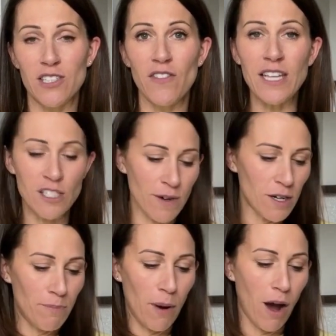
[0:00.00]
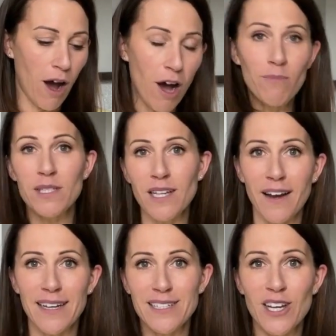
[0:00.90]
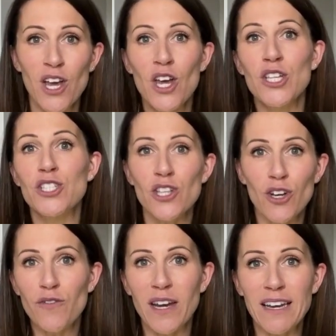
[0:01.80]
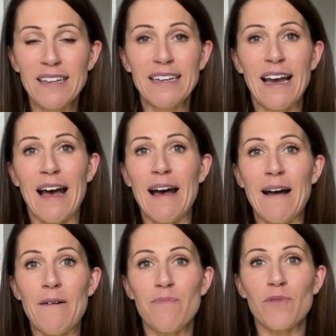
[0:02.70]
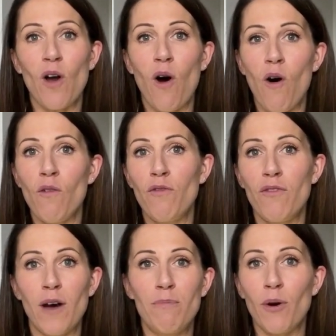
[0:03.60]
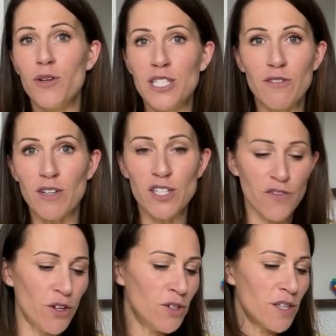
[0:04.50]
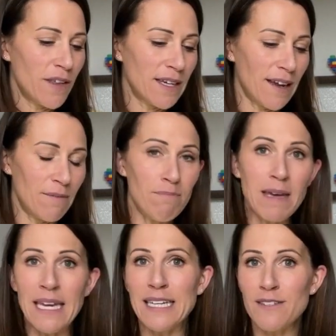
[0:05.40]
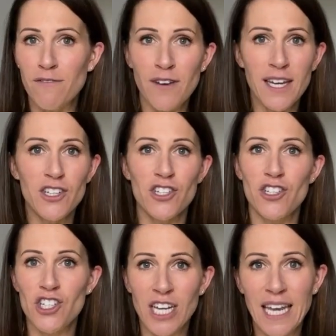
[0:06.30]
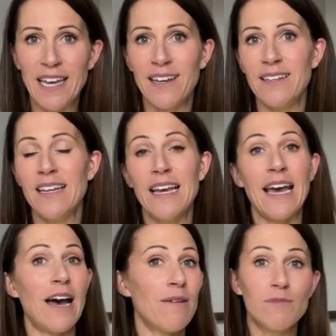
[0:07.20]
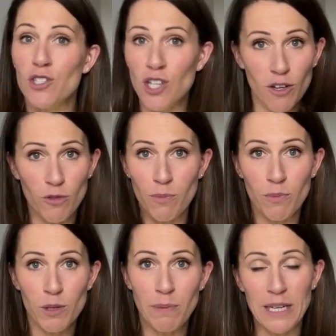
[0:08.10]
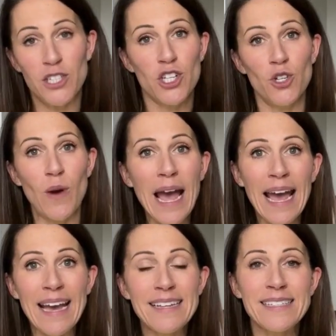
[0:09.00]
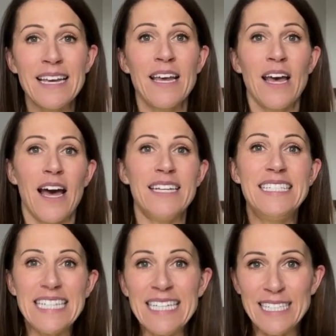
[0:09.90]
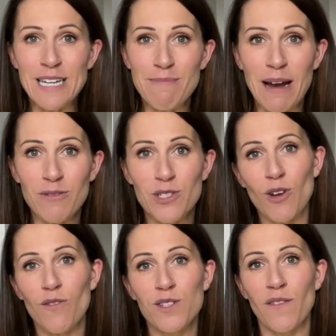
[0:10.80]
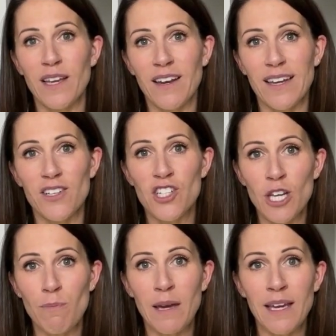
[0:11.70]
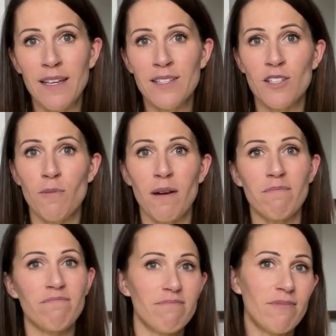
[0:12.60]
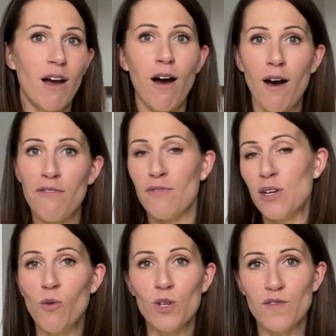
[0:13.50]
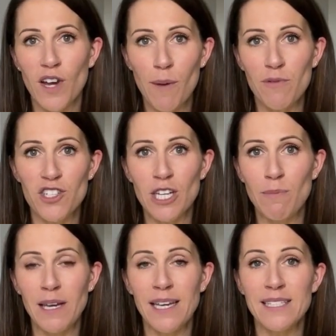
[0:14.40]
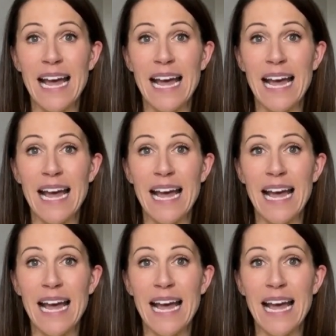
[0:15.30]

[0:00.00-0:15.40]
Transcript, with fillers: So that's around a palm sized serving um, of a protein rich food, something like meat, fish, chicken, um, it would be two eggs, a decent amount of something like chickpeas, so about half, three quarters of a cup of chickpeas